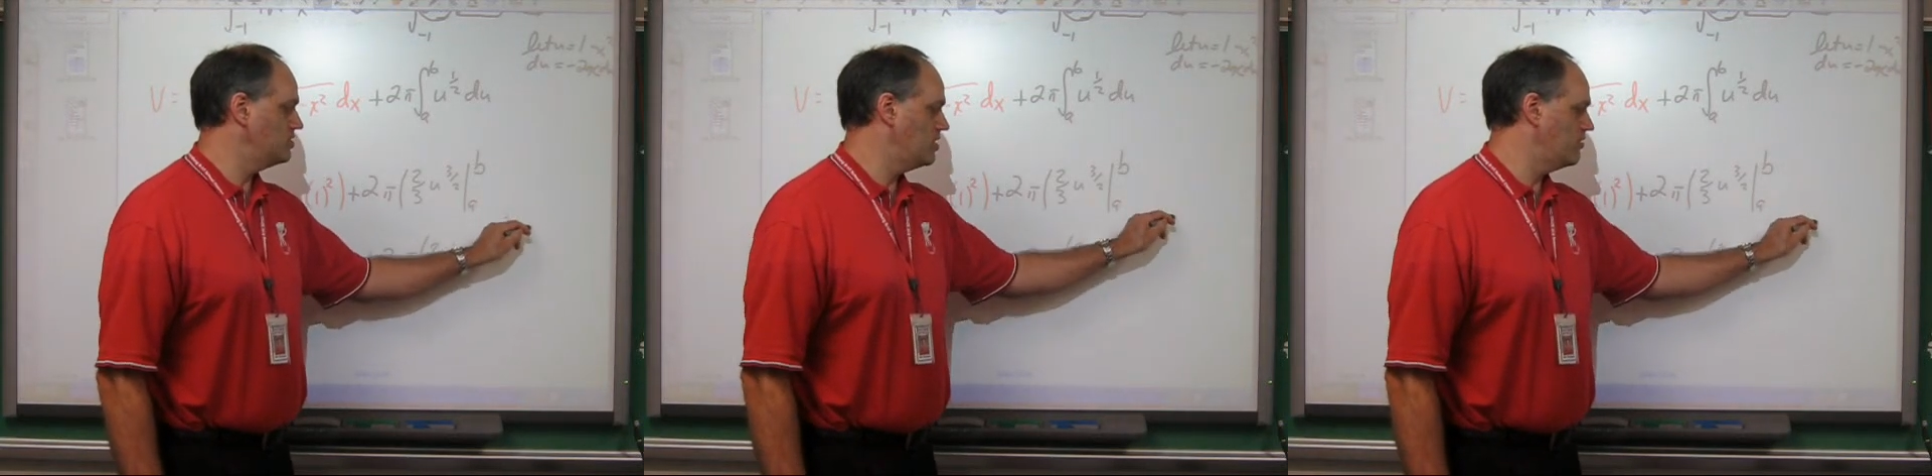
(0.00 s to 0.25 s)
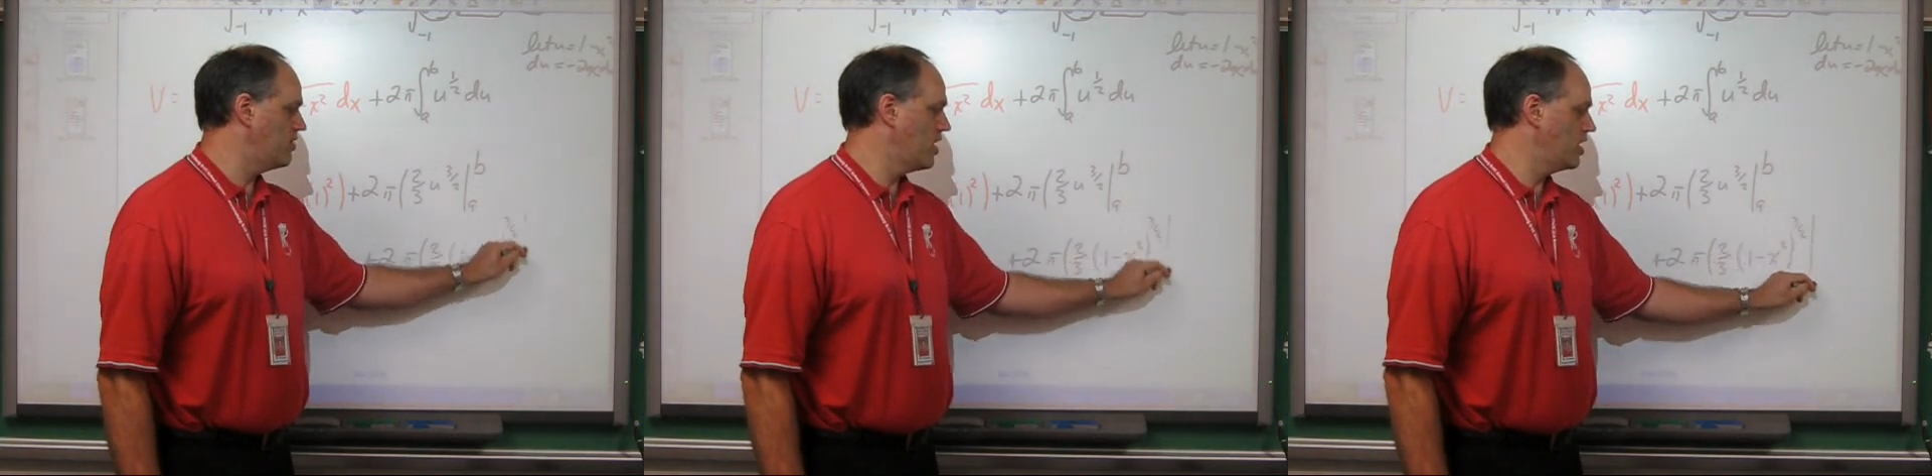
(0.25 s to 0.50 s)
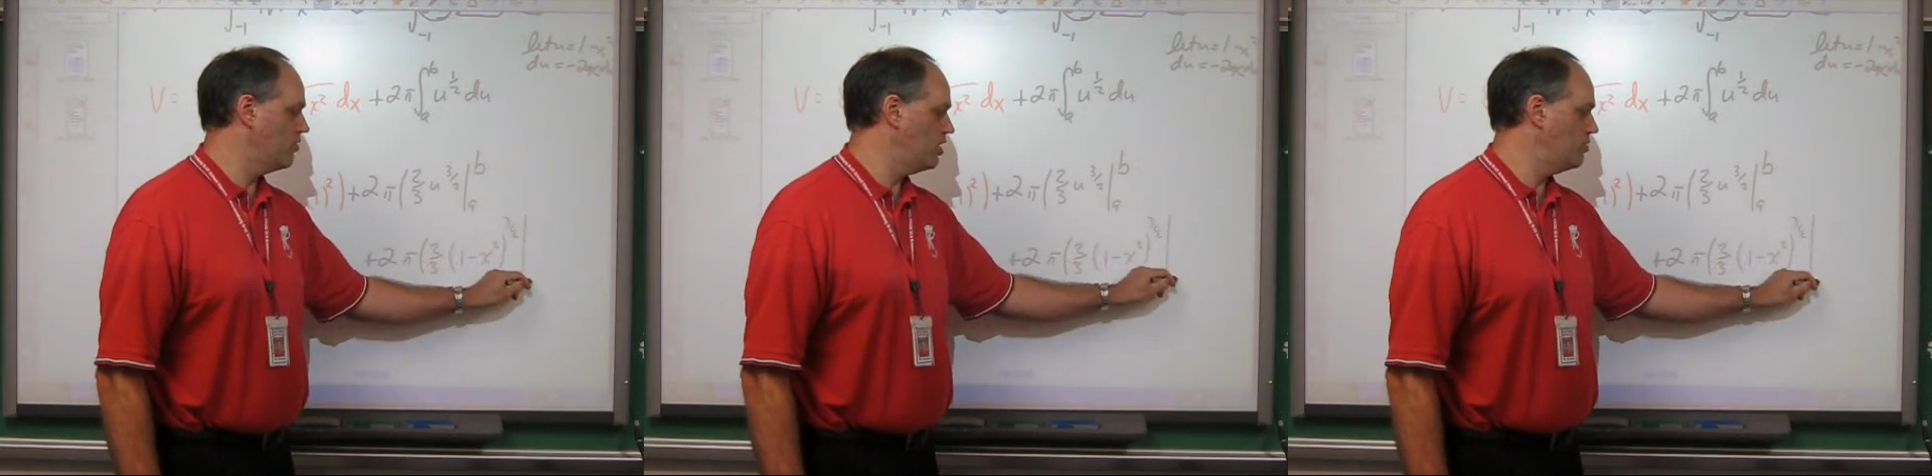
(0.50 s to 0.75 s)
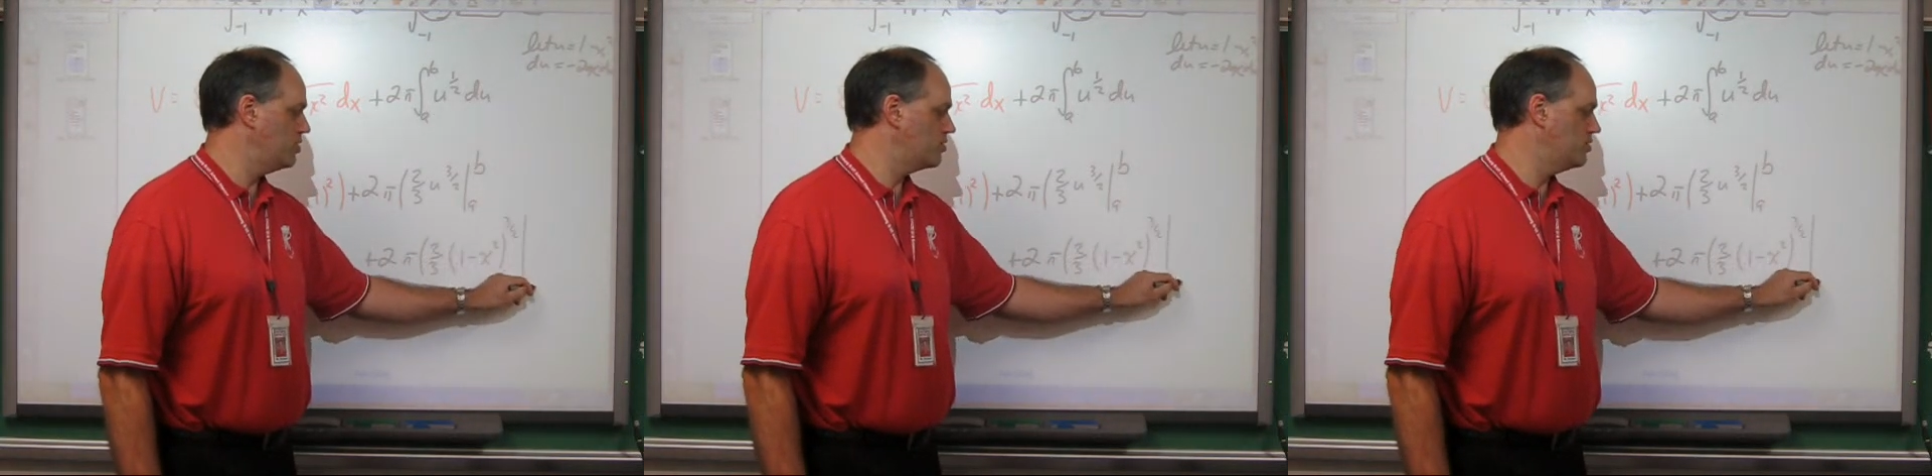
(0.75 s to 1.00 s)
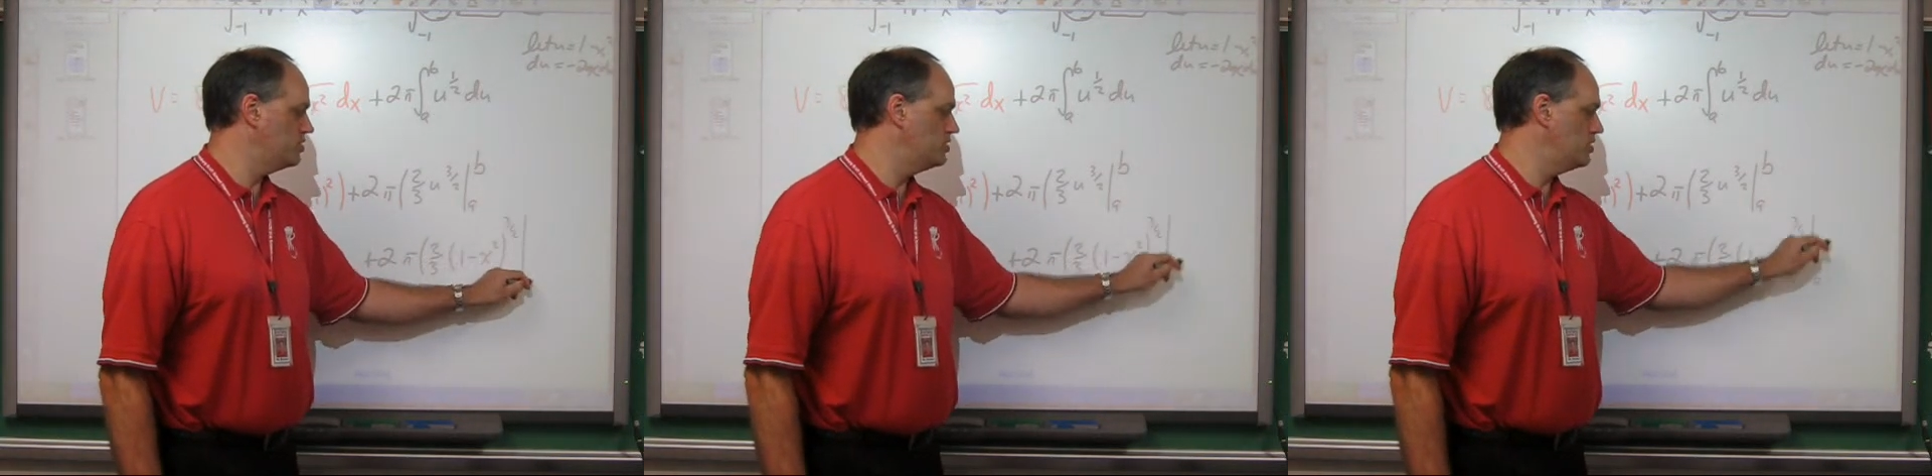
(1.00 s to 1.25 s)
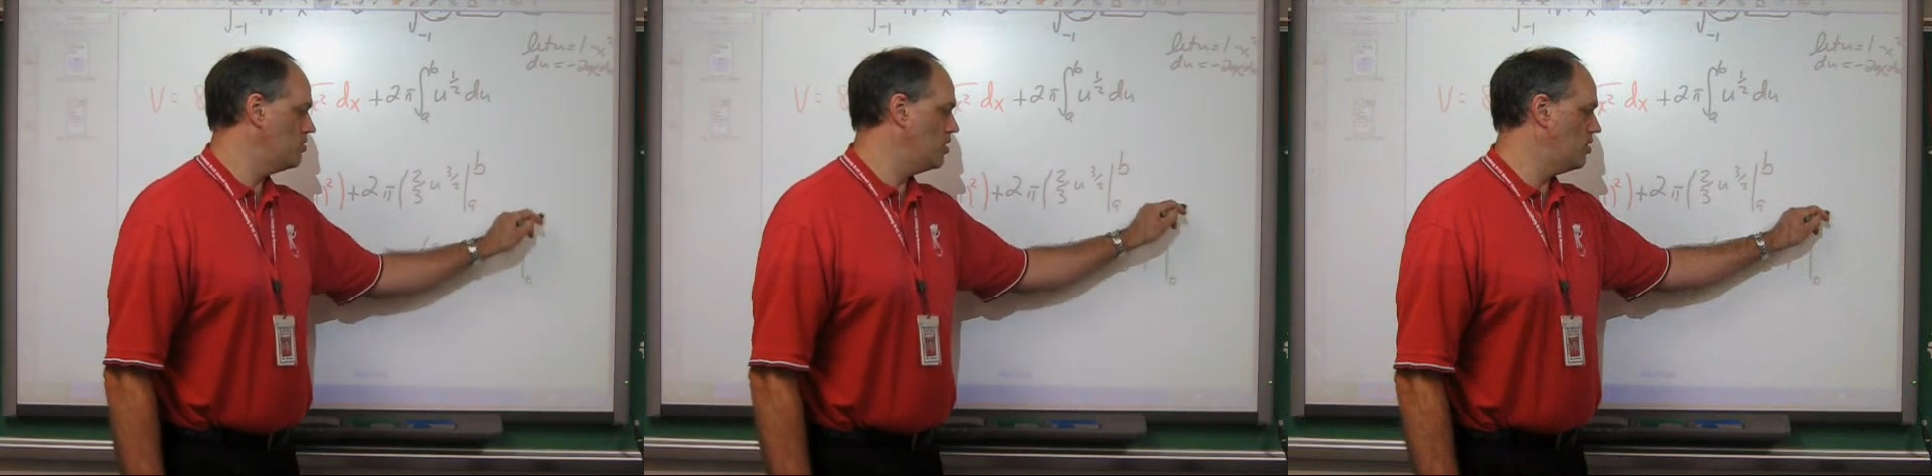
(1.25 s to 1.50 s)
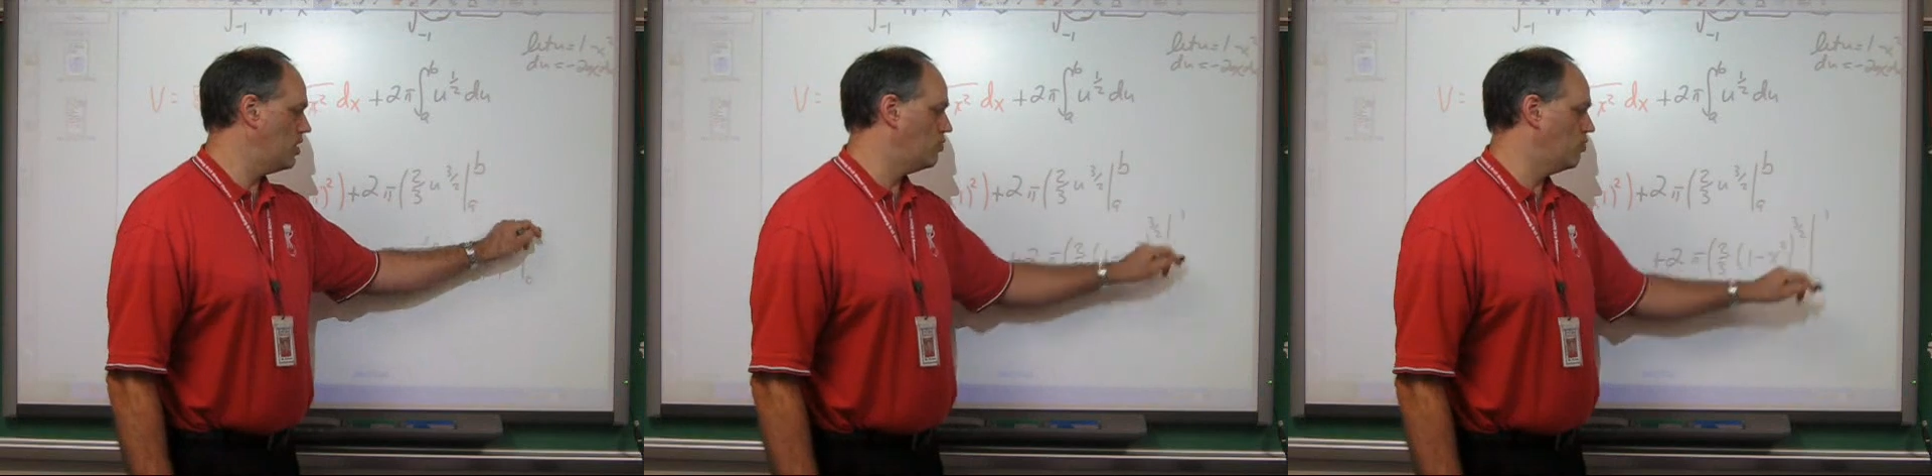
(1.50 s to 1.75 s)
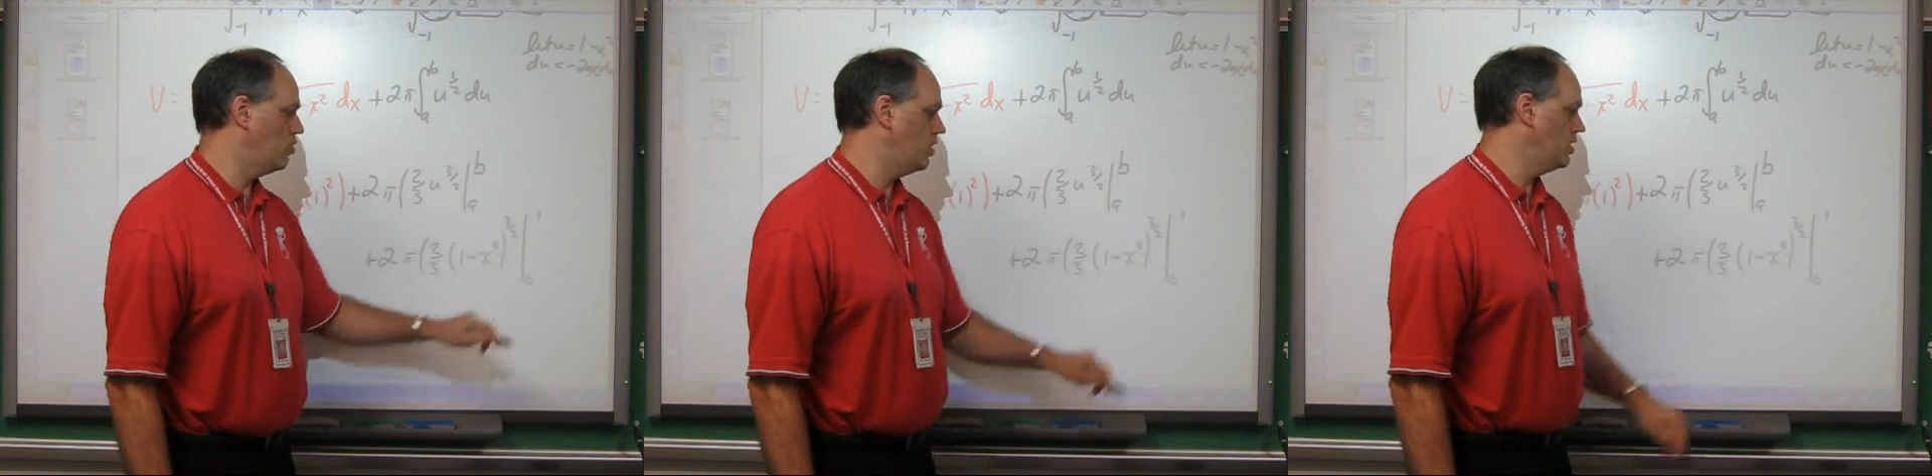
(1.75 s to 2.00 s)
evaluated between 0 and
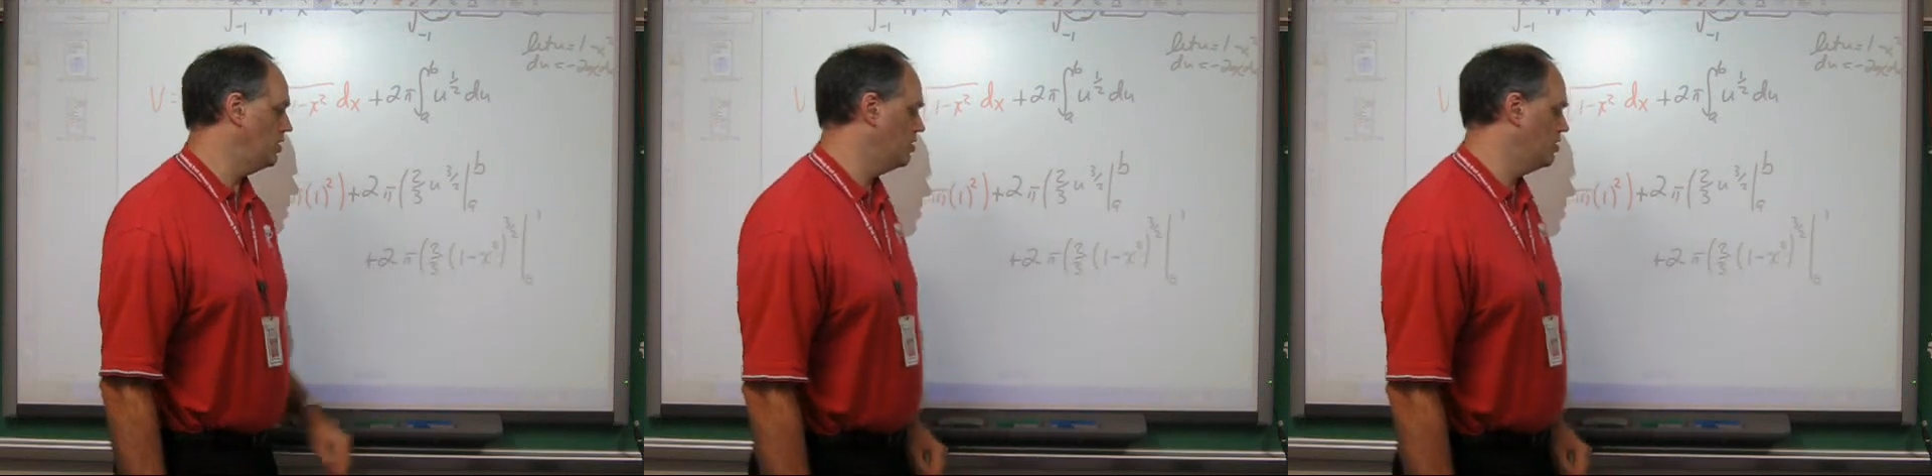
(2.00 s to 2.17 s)
1.